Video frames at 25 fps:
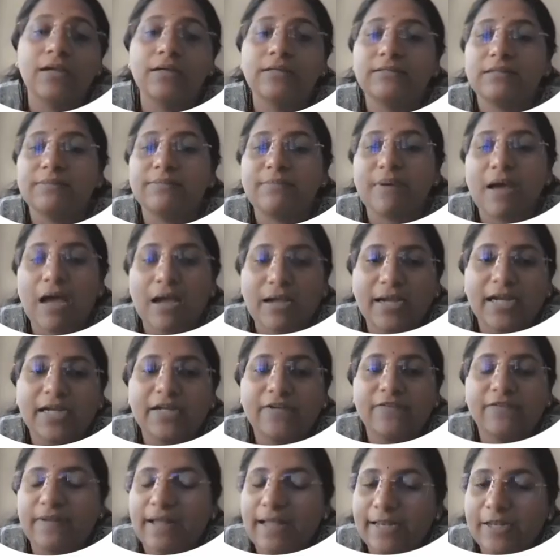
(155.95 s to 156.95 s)
the market
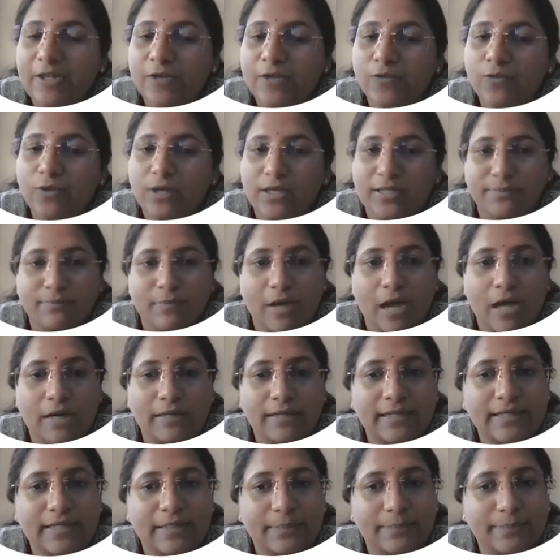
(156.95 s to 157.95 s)
value and
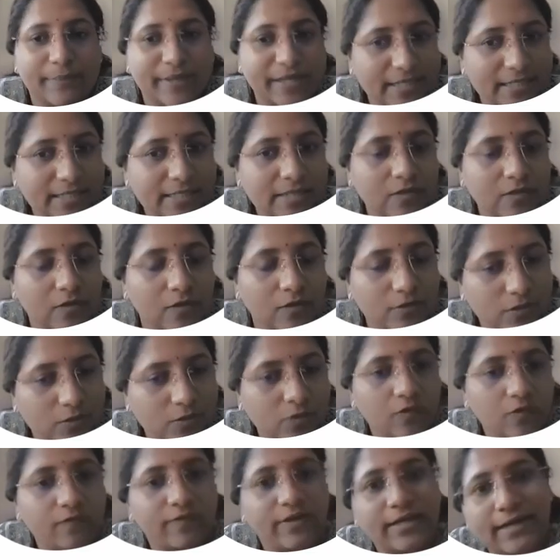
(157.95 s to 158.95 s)
market appearance
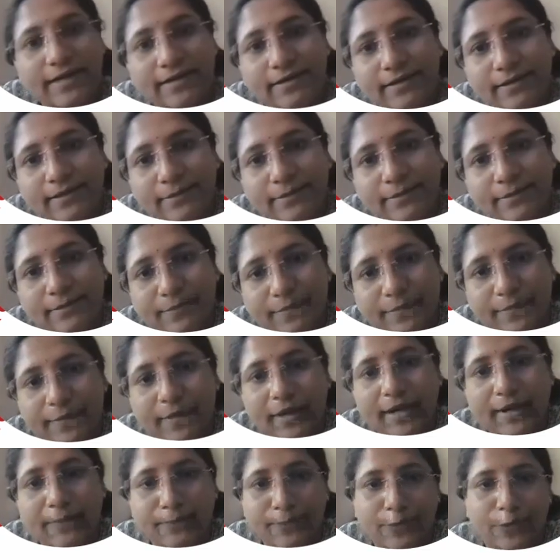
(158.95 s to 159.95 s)
also will get
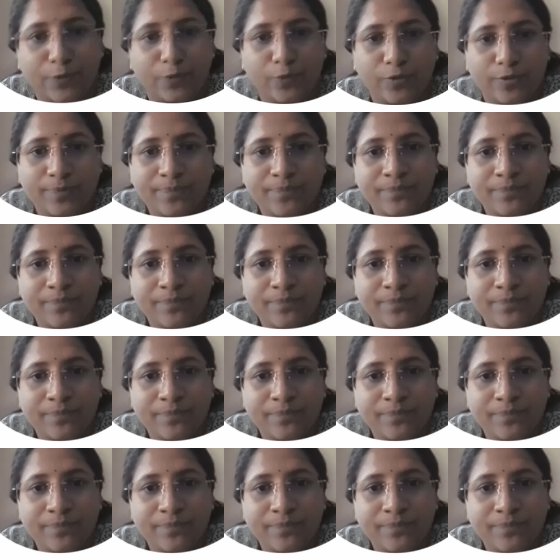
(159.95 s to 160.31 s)
improved.